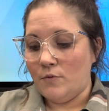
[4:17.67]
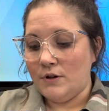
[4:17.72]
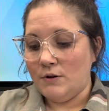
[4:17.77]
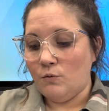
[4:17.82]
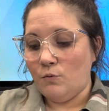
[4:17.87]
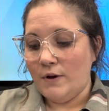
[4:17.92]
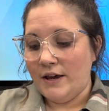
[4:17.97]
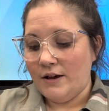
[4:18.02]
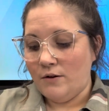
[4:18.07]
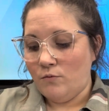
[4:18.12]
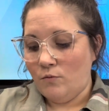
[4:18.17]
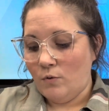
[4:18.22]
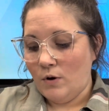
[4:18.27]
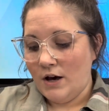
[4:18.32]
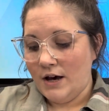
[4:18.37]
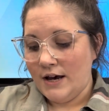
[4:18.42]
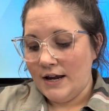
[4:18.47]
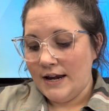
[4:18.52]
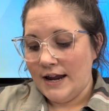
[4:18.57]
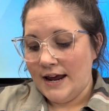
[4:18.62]
week
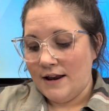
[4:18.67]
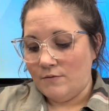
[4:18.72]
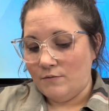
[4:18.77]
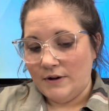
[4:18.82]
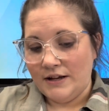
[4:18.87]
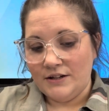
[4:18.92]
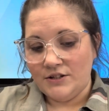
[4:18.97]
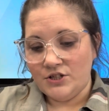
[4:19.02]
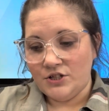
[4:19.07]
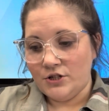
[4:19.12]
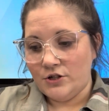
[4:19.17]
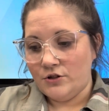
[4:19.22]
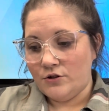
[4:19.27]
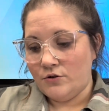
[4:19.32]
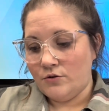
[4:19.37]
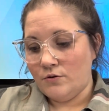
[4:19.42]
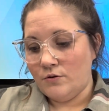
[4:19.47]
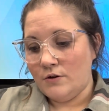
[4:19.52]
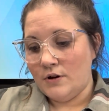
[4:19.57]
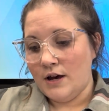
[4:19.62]
1 and week 2,
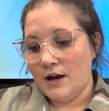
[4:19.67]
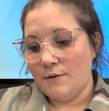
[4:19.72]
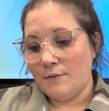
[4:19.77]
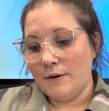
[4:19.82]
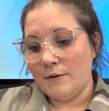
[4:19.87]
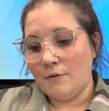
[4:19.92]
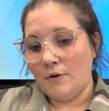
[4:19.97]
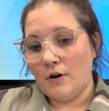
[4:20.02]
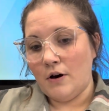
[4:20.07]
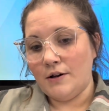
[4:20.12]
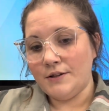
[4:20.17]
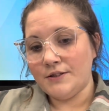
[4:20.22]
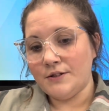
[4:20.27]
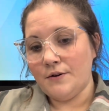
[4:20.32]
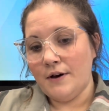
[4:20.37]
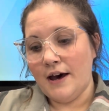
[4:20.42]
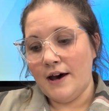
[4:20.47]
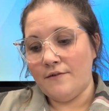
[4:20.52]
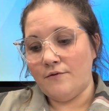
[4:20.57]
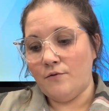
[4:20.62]
and we will also
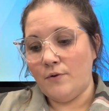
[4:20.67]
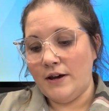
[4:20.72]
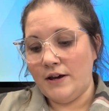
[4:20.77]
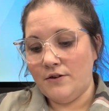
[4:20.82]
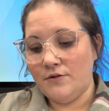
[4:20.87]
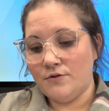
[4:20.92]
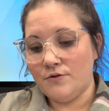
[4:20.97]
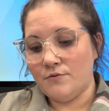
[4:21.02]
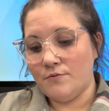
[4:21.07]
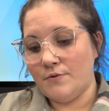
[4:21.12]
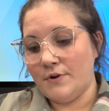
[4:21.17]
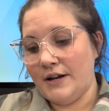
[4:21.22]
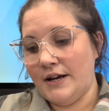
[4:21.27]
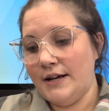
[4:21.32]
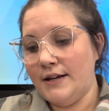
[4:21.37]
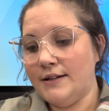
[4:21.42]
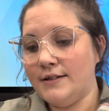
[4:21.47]
have week 3.